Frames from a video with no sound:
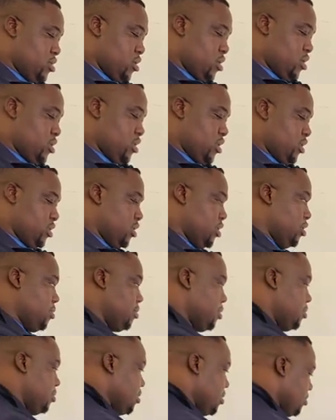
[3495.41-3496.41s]
800
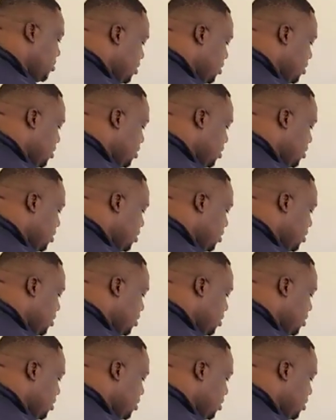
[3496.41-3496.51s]
multiplied